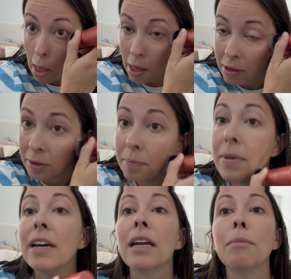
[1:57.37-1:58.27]
Oh
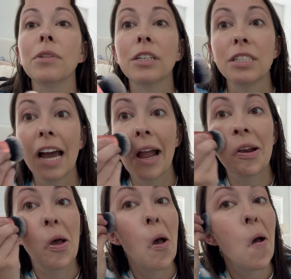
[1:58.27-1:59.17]
man, I'm looking
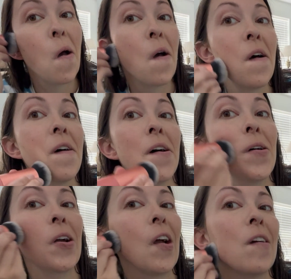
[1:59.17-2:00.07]
tired.
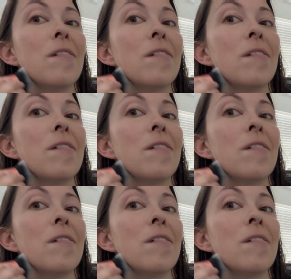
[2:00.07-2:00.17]
Okay.